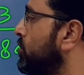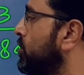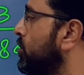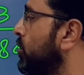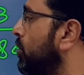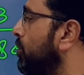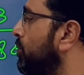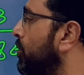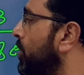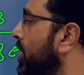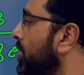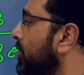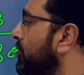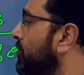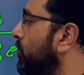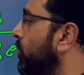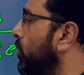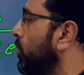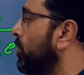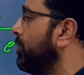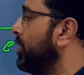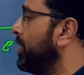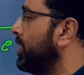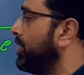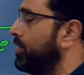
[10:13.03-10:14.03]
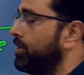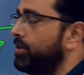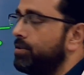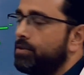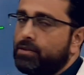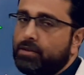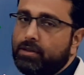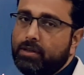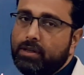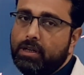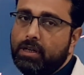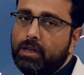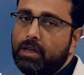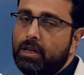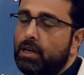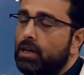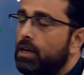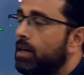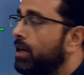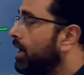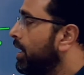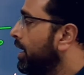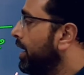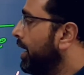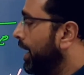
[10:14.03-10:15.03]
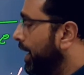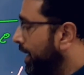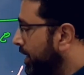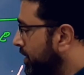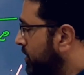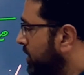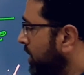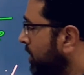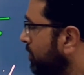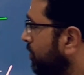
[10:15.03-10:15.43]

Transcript: 0.4 meters. It is